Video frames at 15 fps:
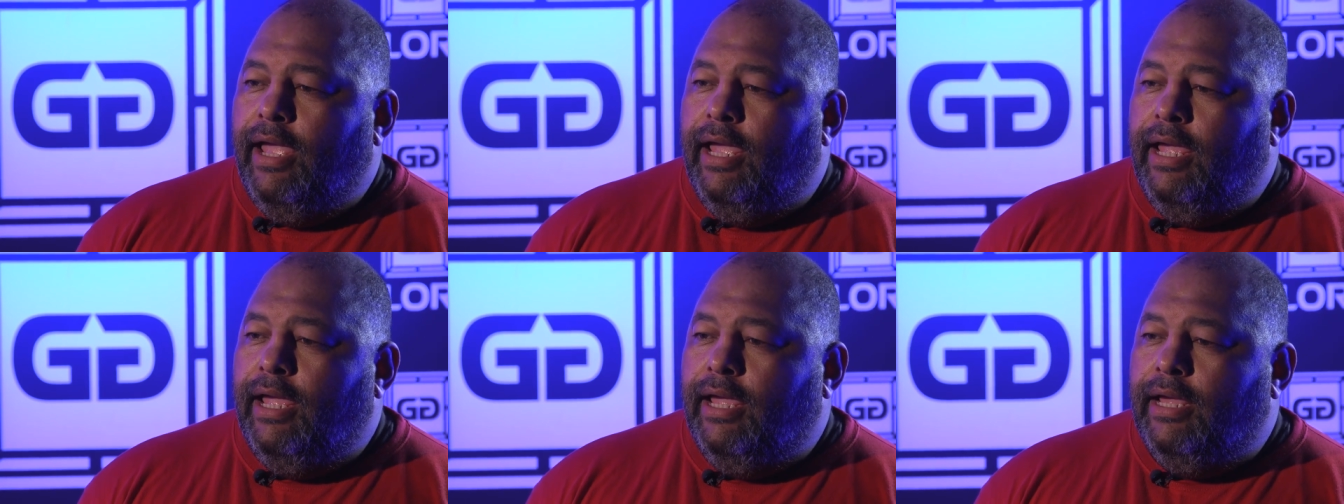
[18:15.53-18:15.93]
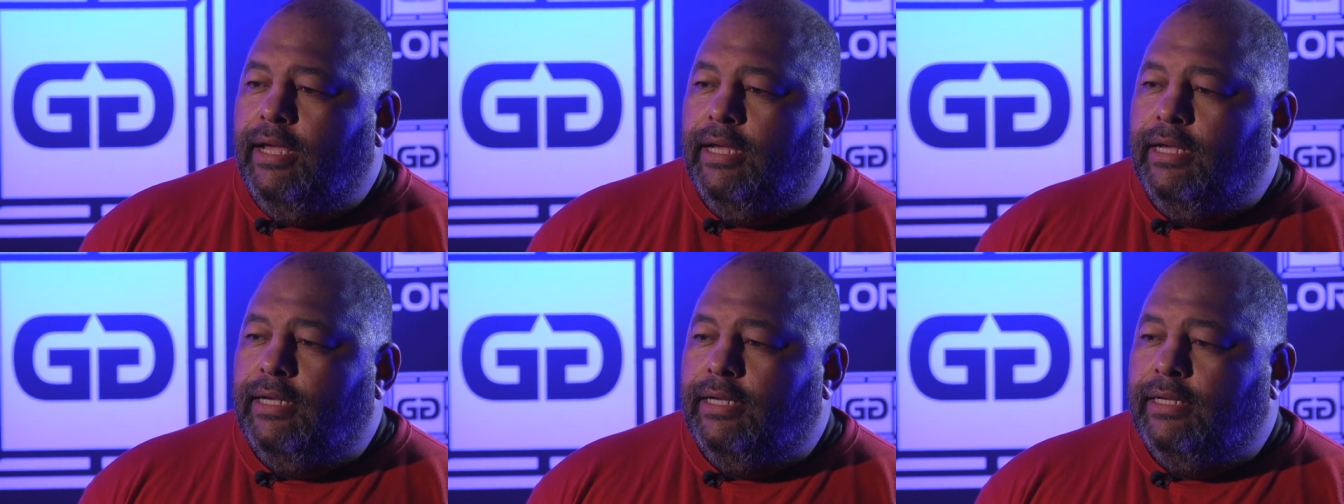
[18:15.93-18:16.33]

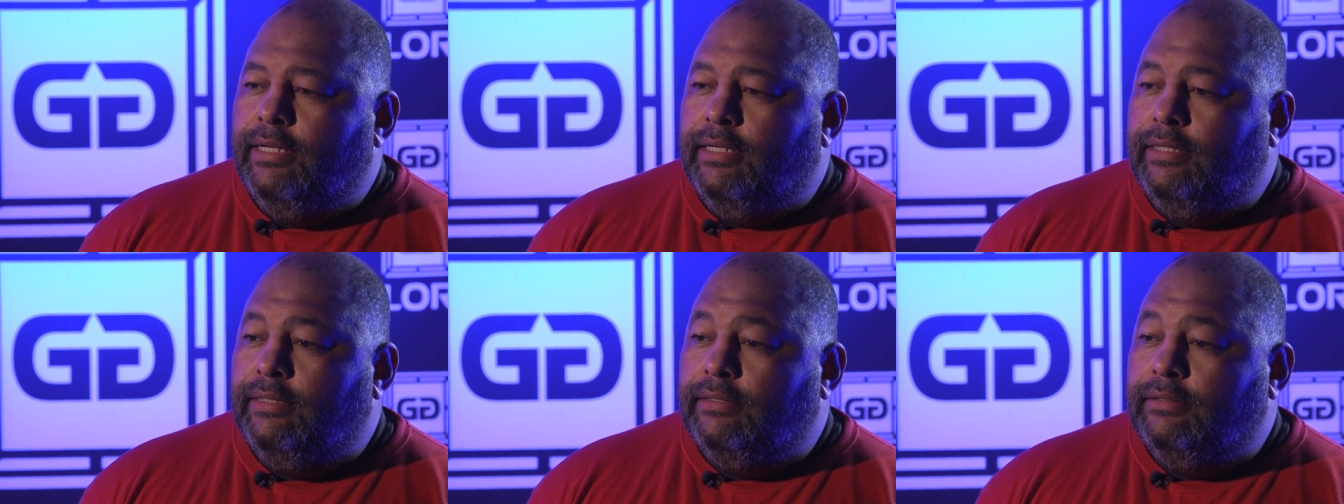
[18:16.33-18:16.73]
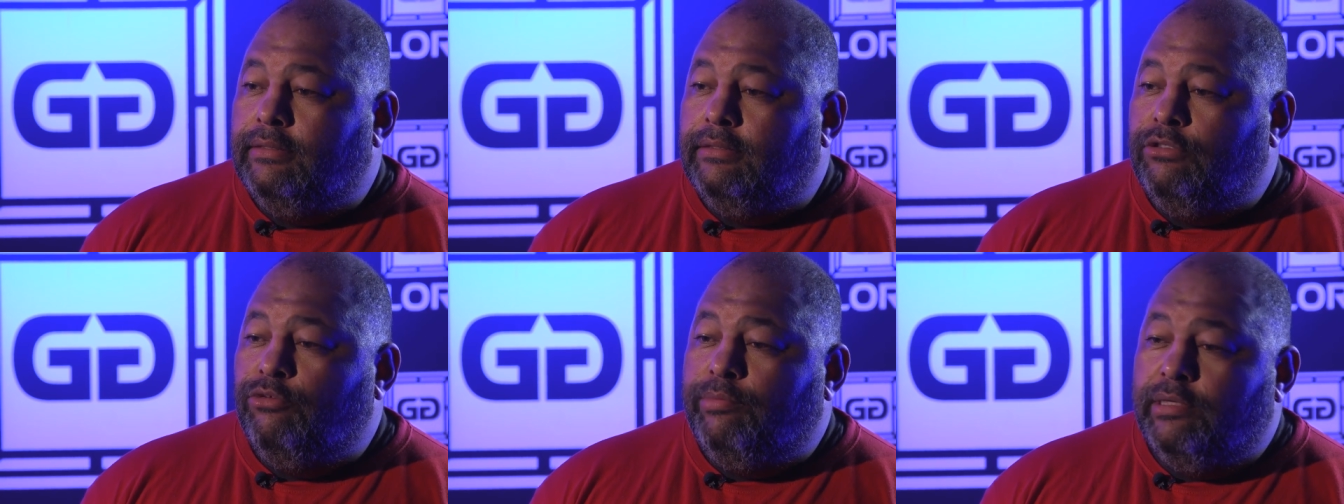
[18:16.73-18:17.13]
and
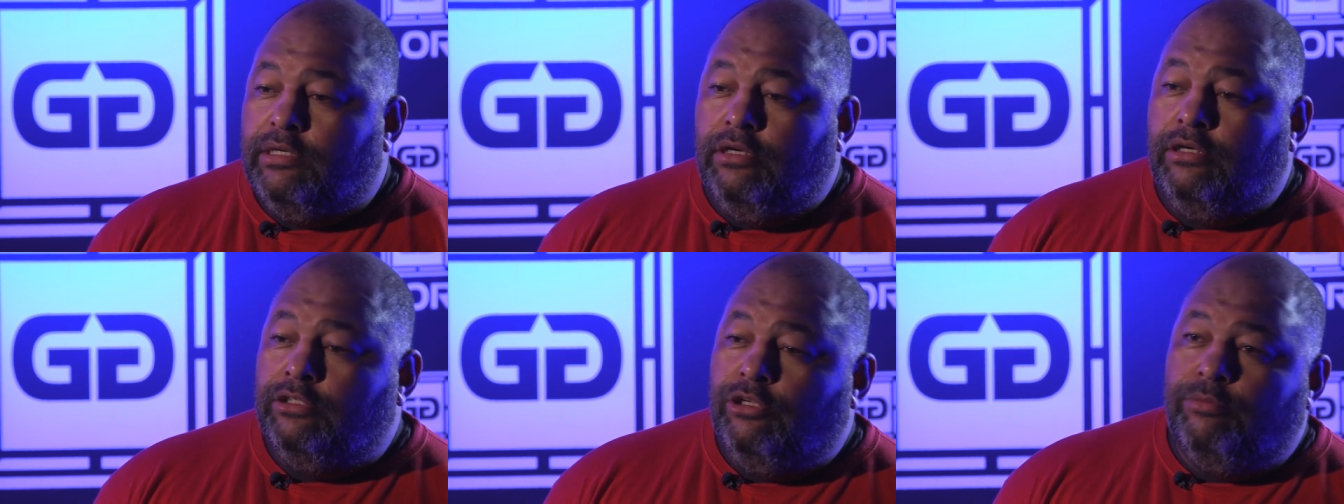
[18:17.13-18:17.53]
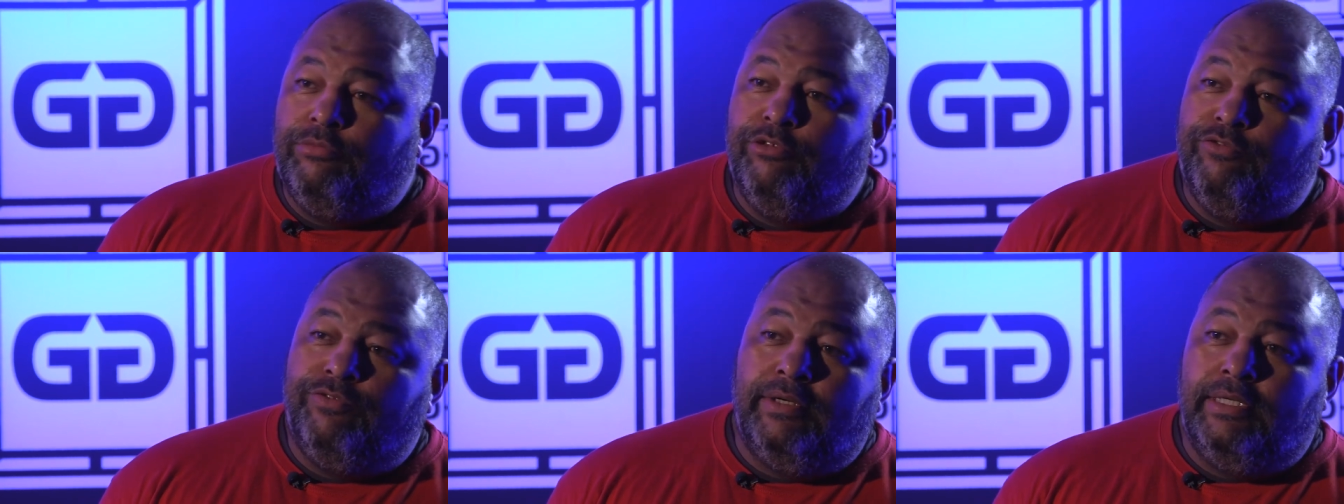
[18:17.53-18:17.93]
you'll be called up
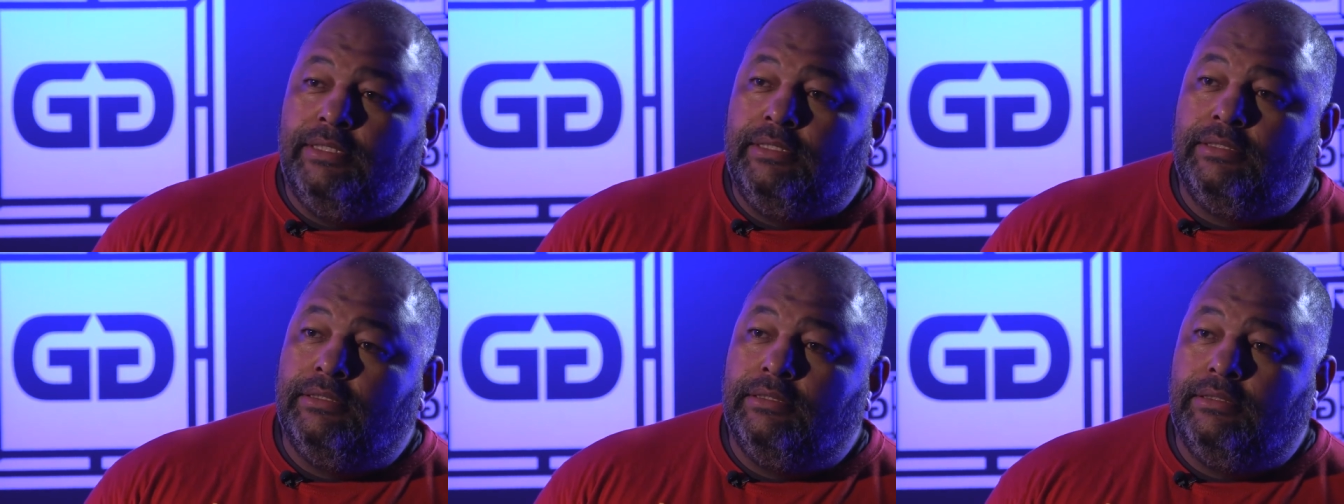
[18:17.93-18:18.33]
to fight